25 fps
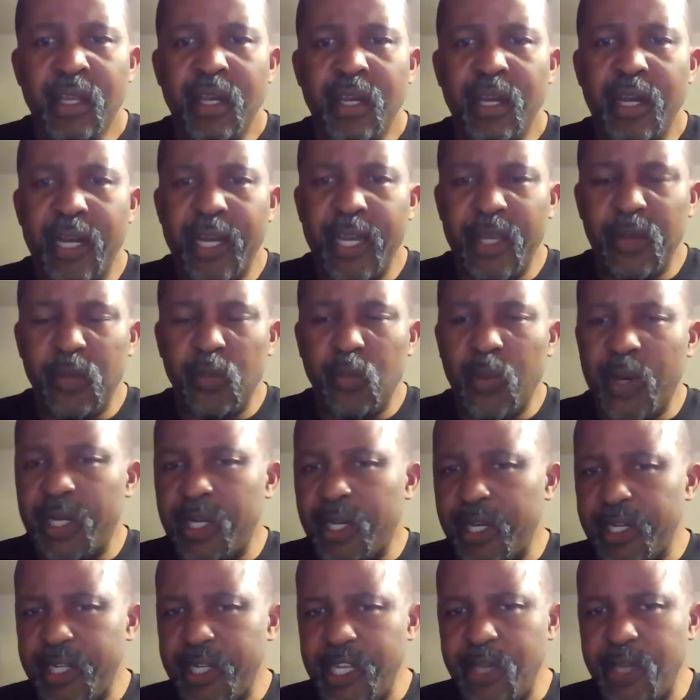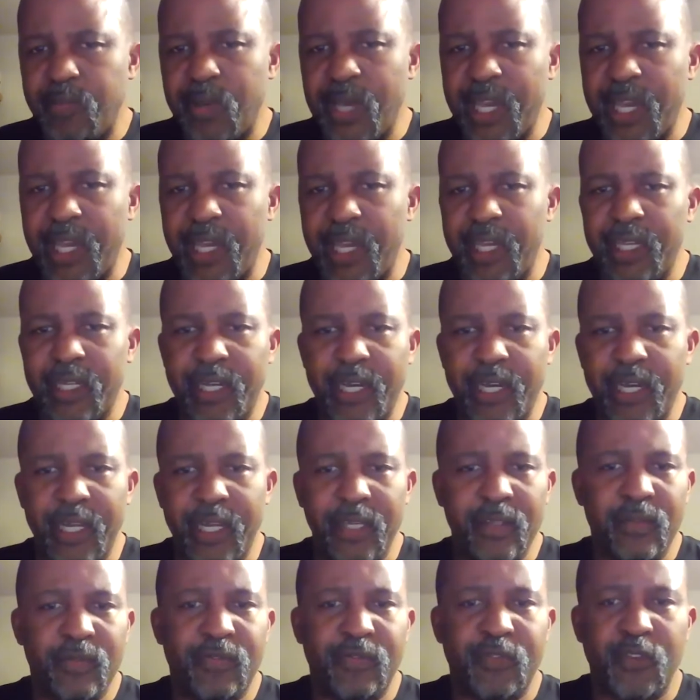I went on eBay and
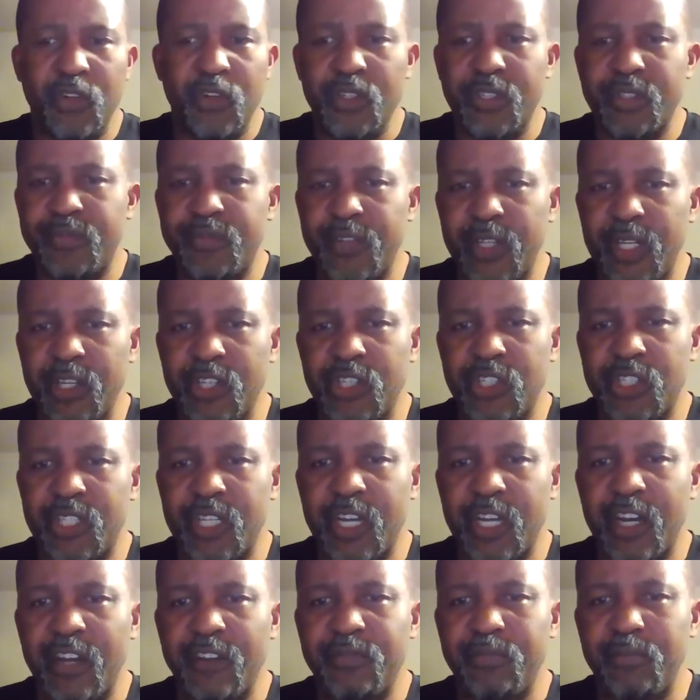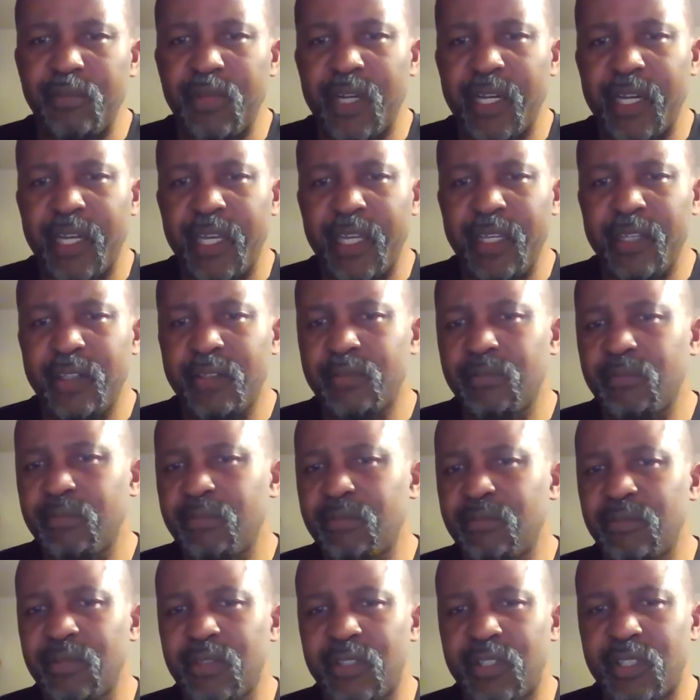I first finished off my
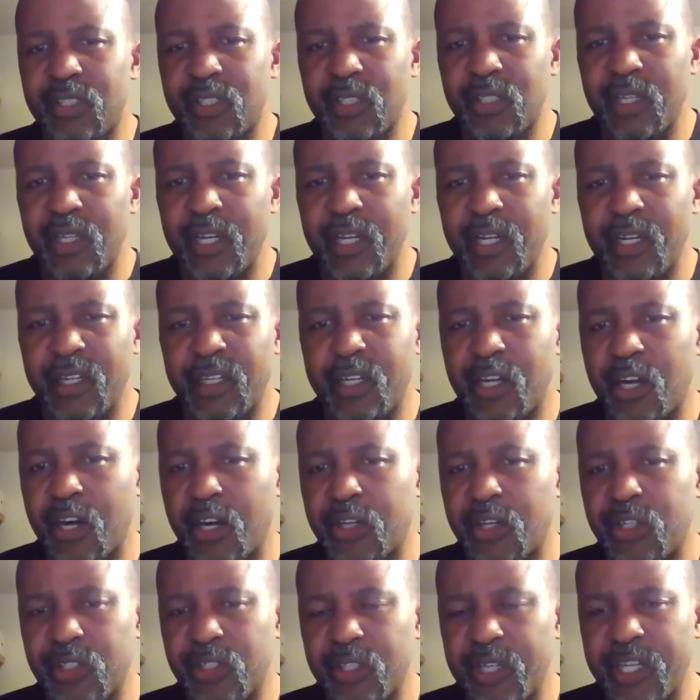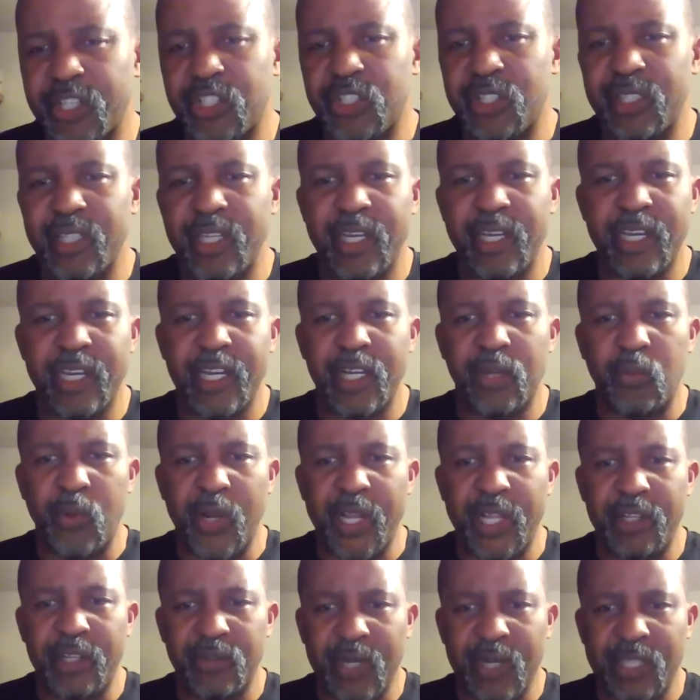card collection that had
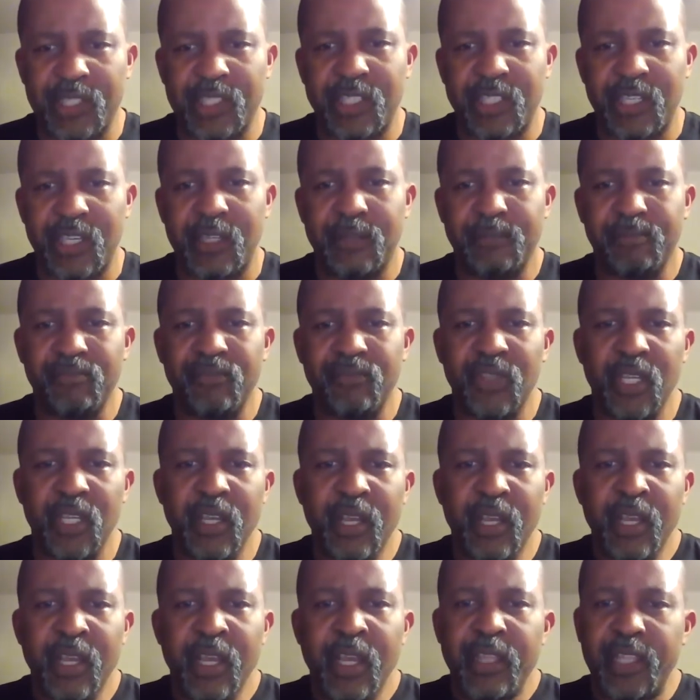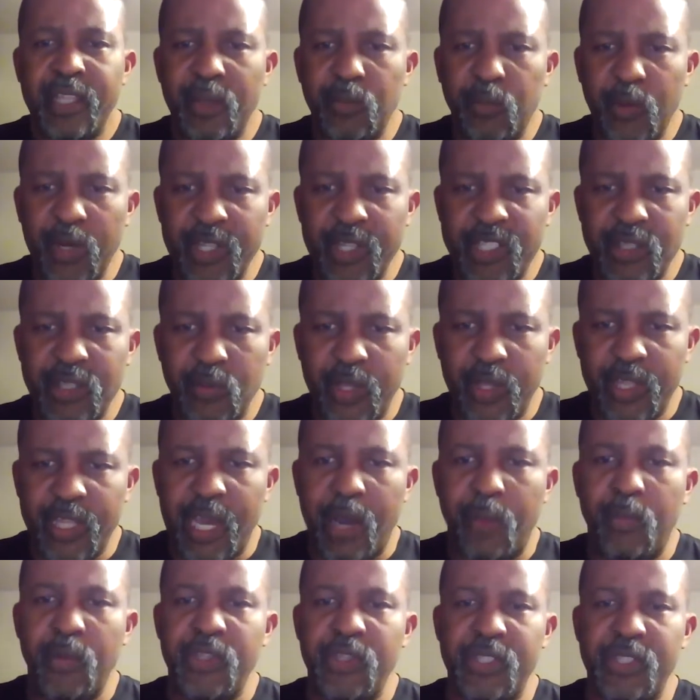Wayne Gretzky. Then when
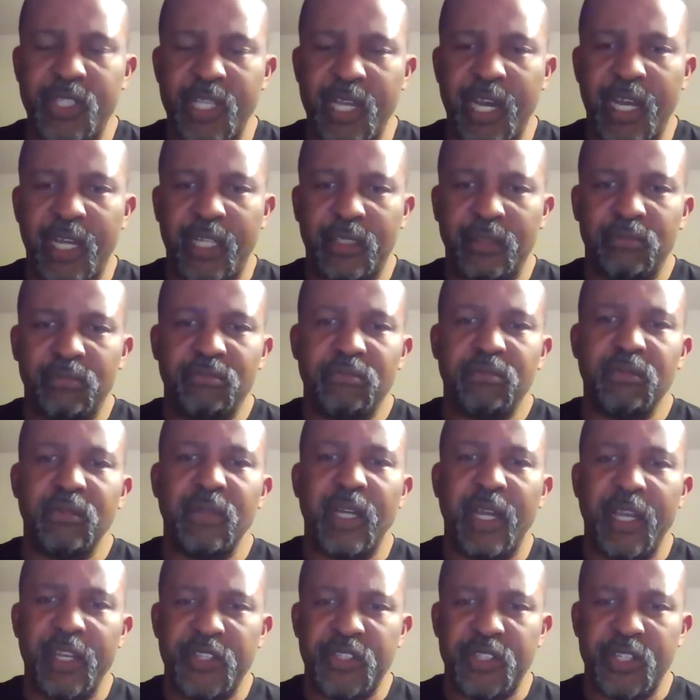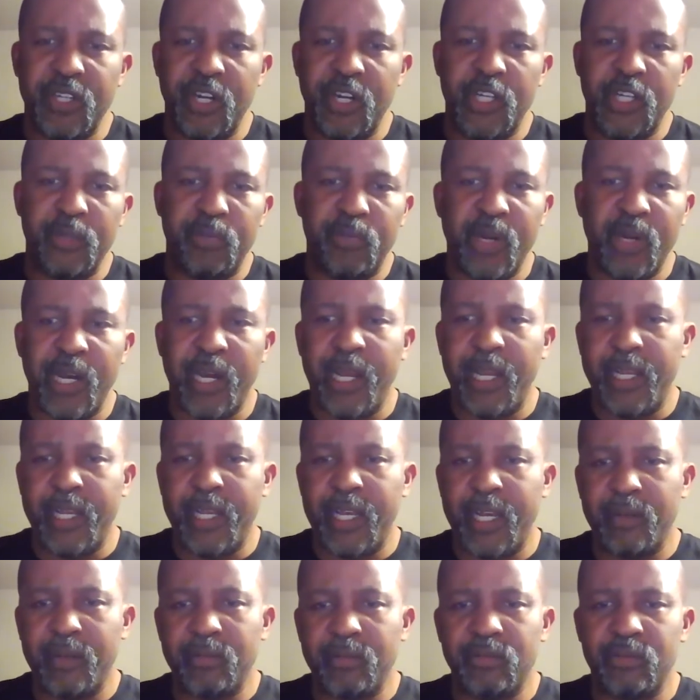that was done, I started to
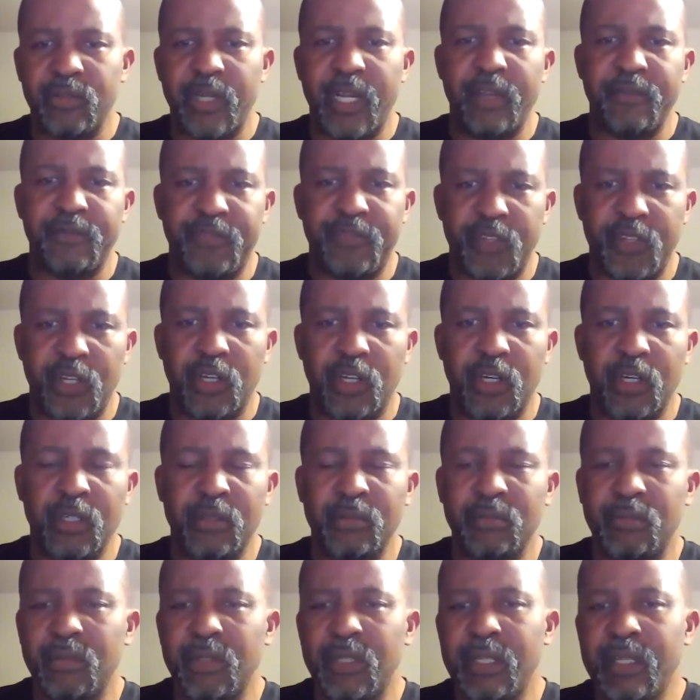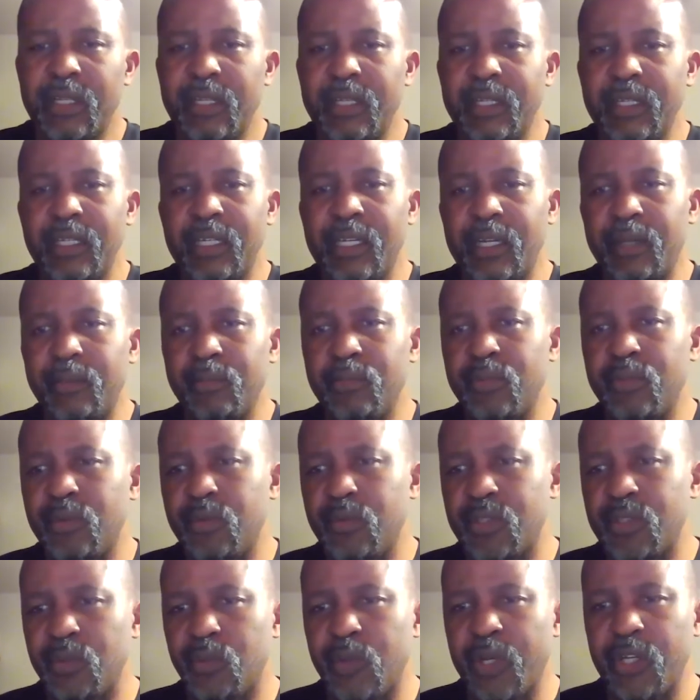buy Grant Fuhr, who
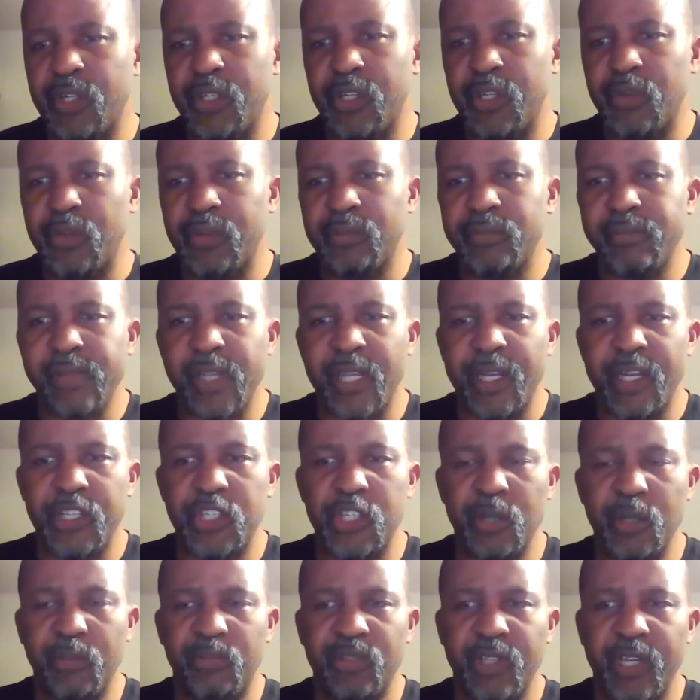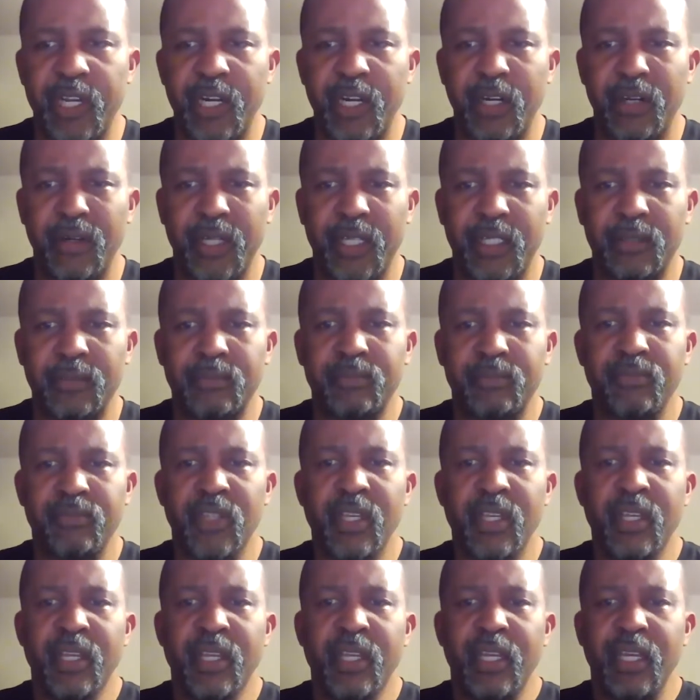was a well-known NHL player,
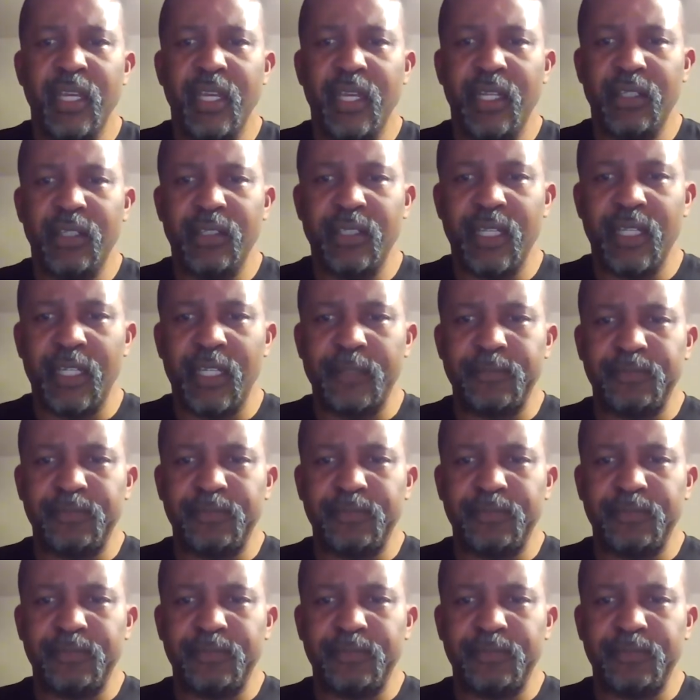and